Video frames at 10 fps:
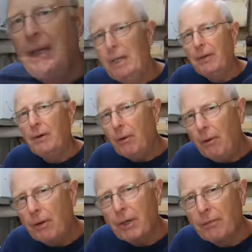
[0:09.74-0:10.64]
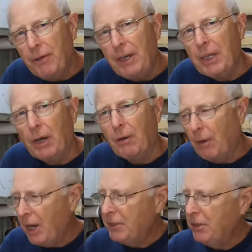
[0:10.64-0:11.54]
In an earlier
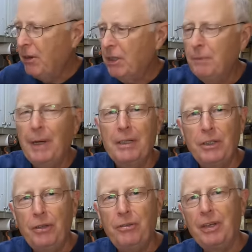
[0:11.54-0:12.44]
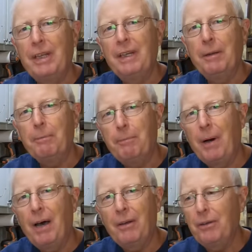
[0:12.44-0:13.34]
video, I talked about using
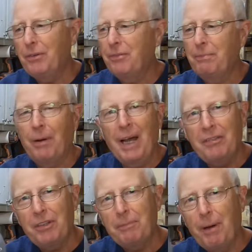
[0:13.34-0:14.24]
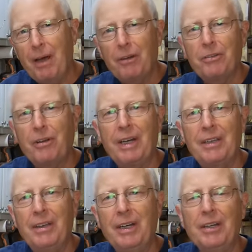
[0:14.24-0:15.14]
bottles, plastic bottles
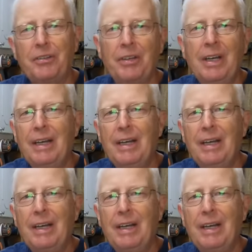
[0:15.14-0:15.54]
like this